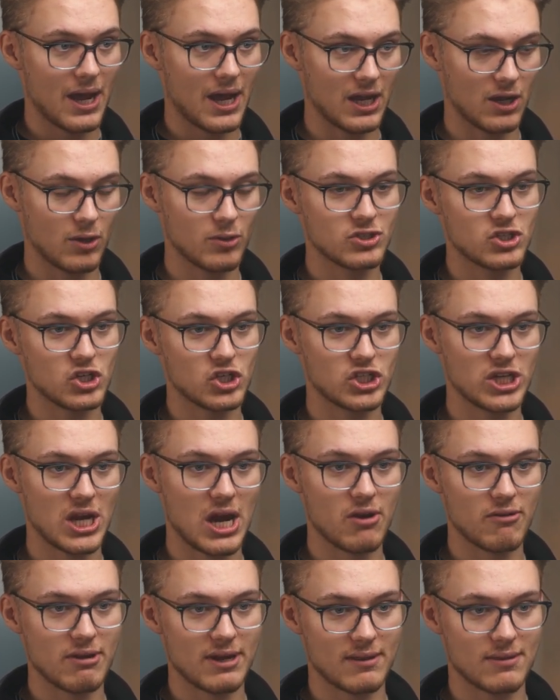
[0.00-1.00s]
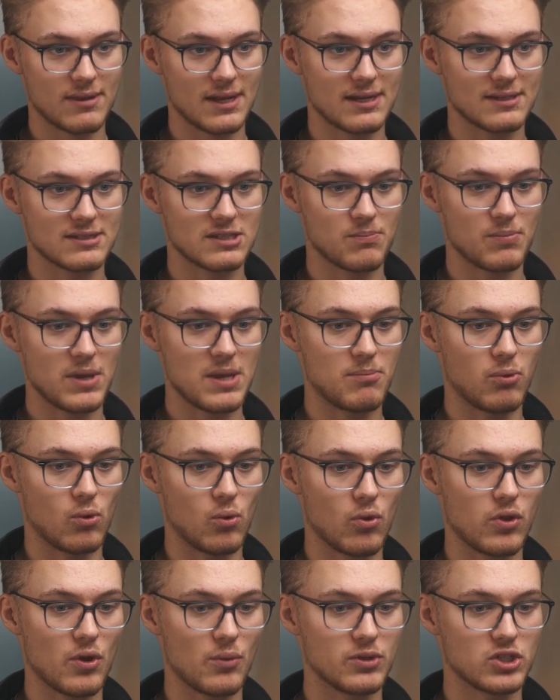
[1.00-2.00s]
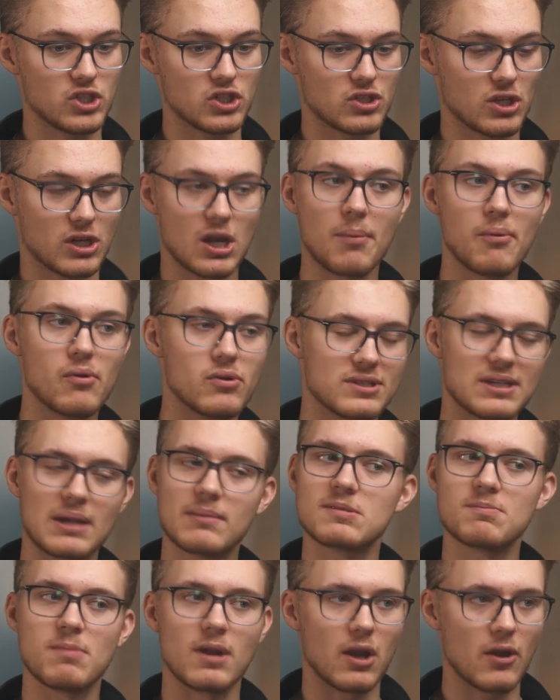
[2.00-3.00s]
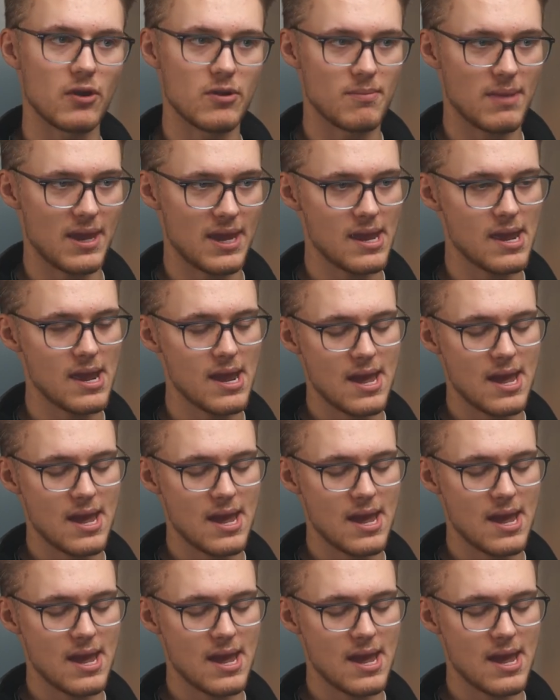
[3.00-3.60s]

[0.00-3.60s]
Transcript: And I was just sharing things to people that were just a couple steps below me.